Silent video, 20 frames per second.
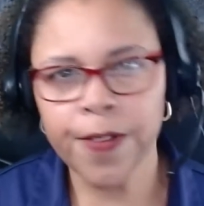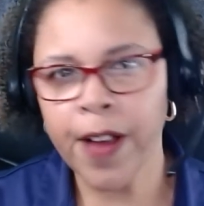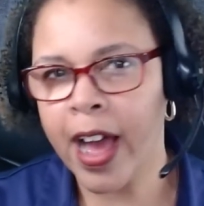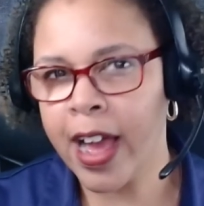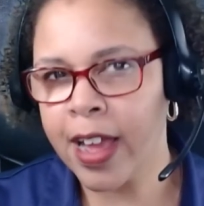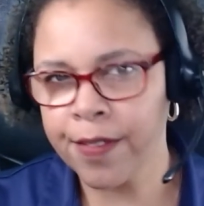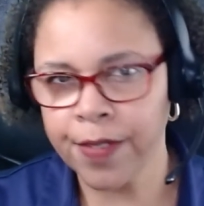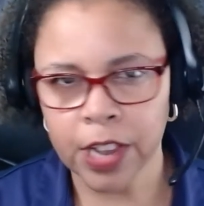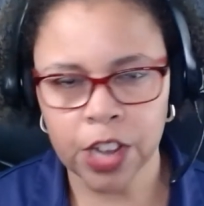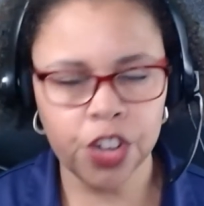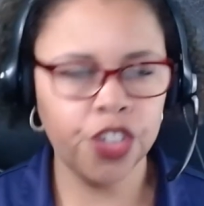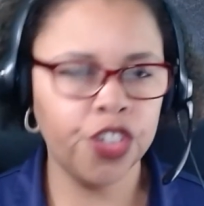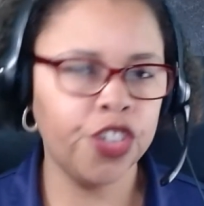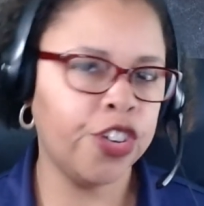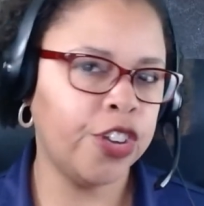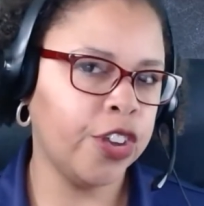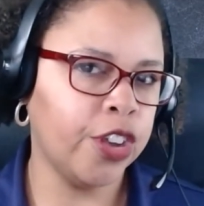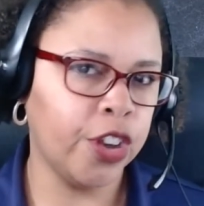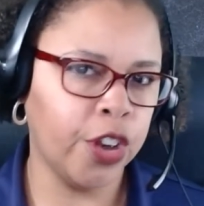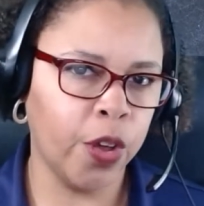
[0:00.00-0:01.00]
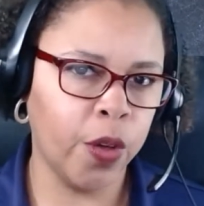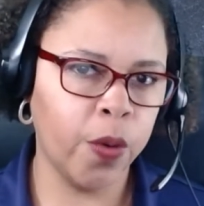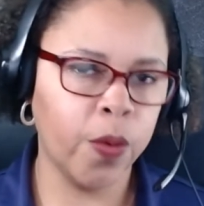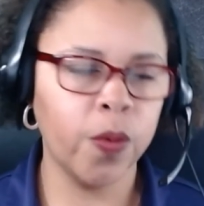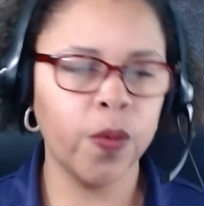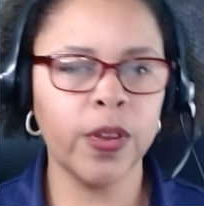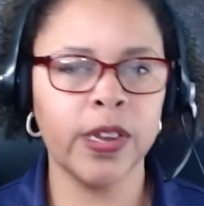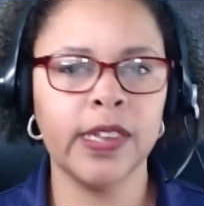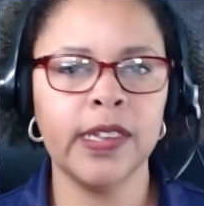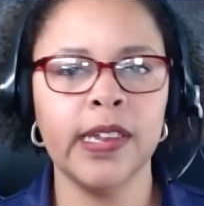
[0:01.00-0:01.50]
5-ish, you know,
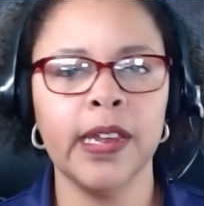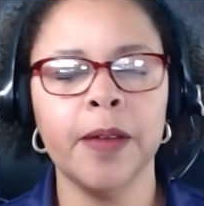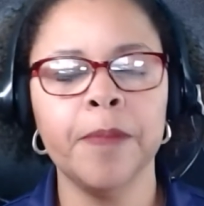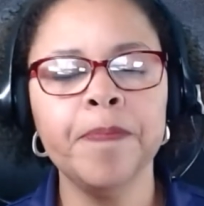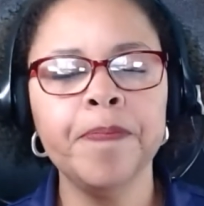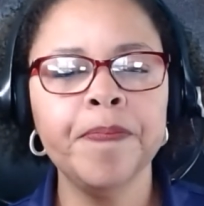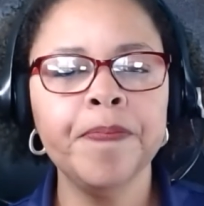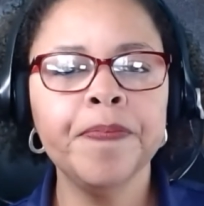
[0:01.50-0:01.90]
we'd see.